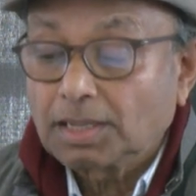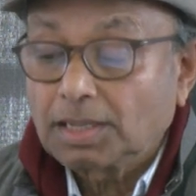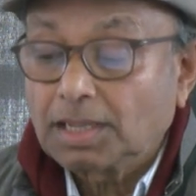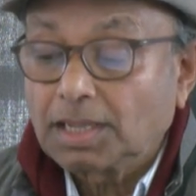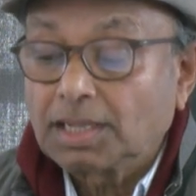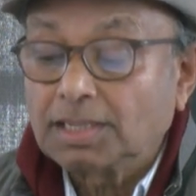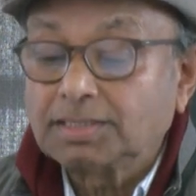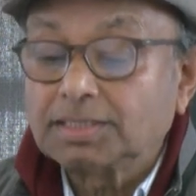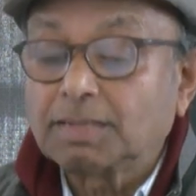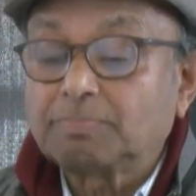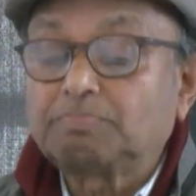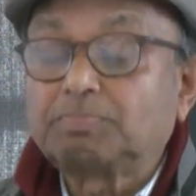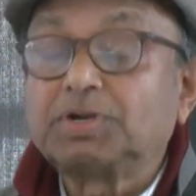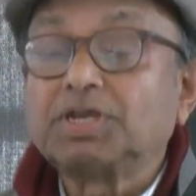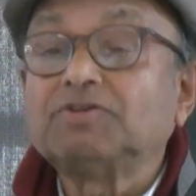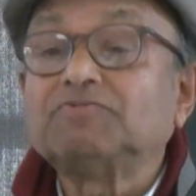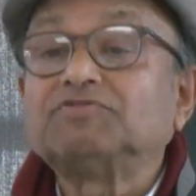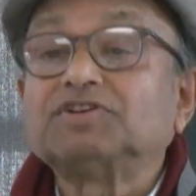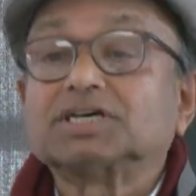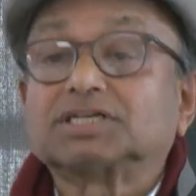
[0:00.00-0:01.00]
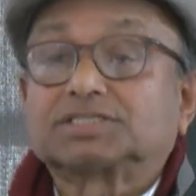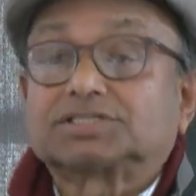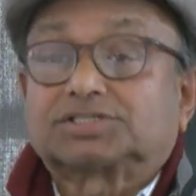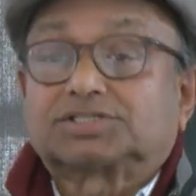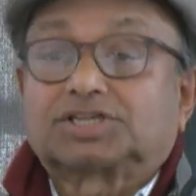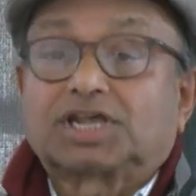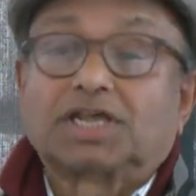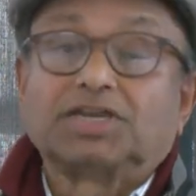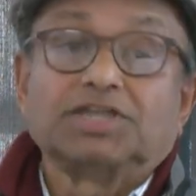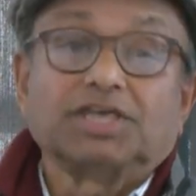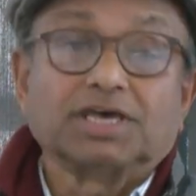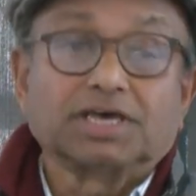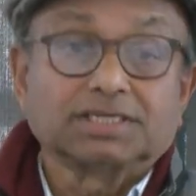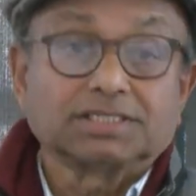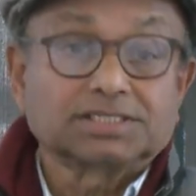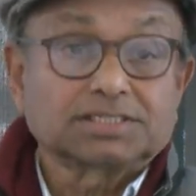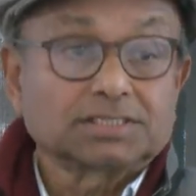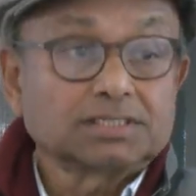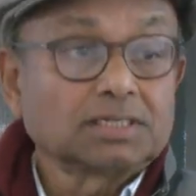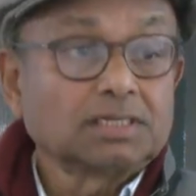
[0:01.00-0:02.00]
in the previous 10
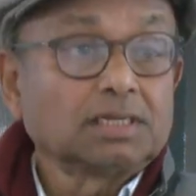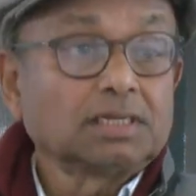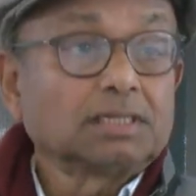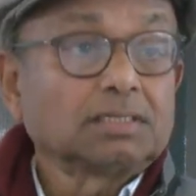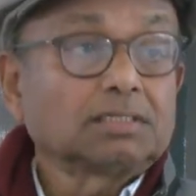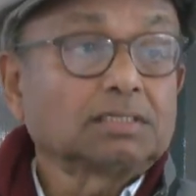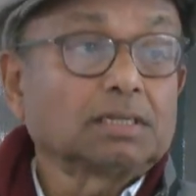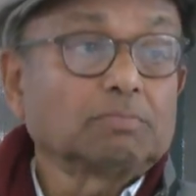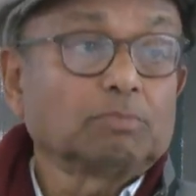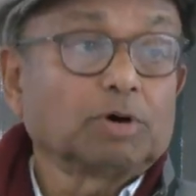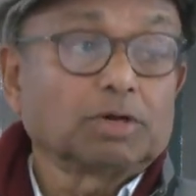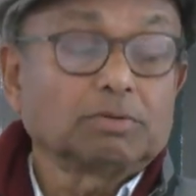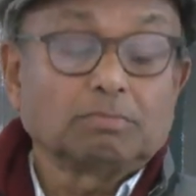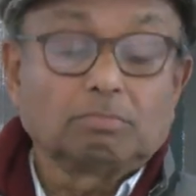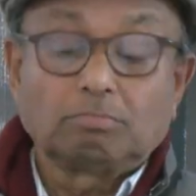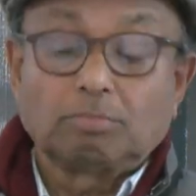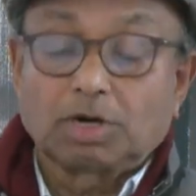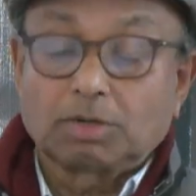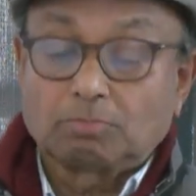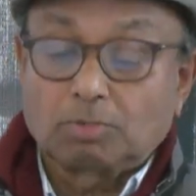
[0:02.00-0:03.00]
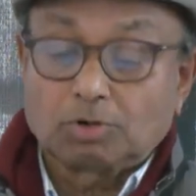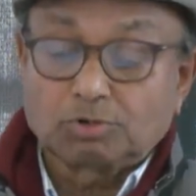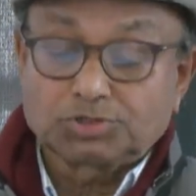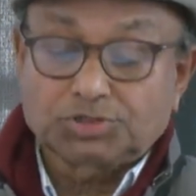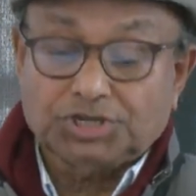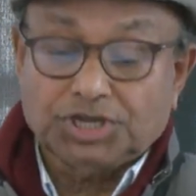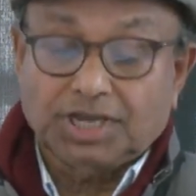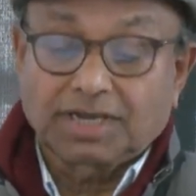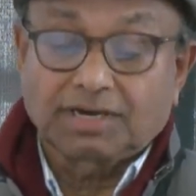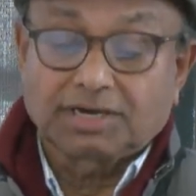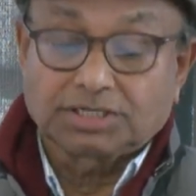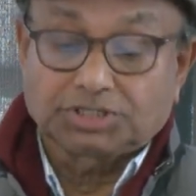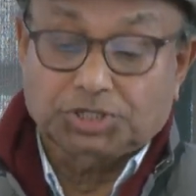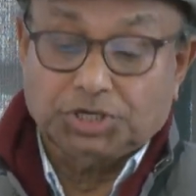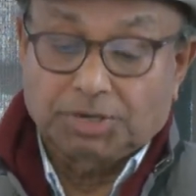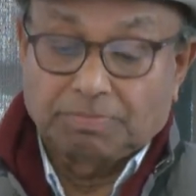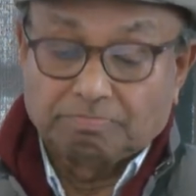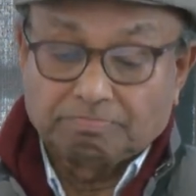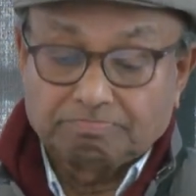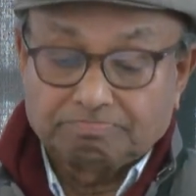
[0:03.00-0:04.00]
years, the Manmohan Singh
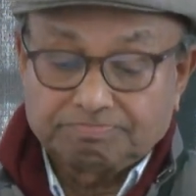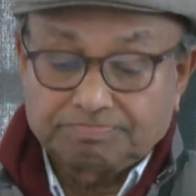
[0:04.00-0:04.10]
regime.